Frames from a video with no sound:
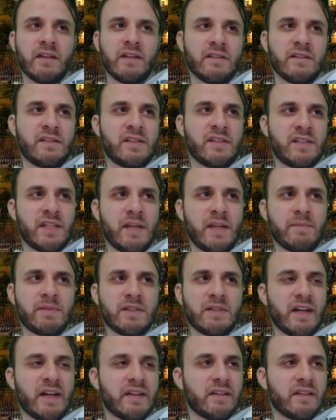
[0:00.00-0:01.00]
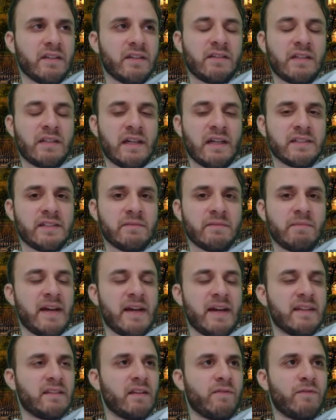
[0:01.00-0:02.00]
It seems like it doesn't
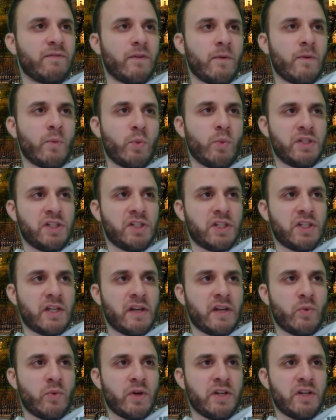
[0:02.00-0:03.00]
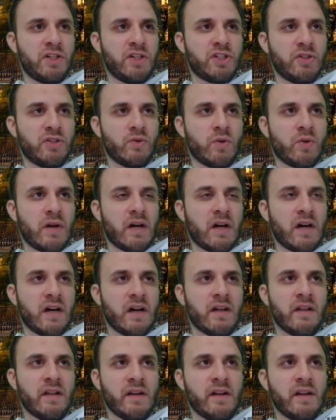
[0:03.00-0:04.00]
matter from which generation you are.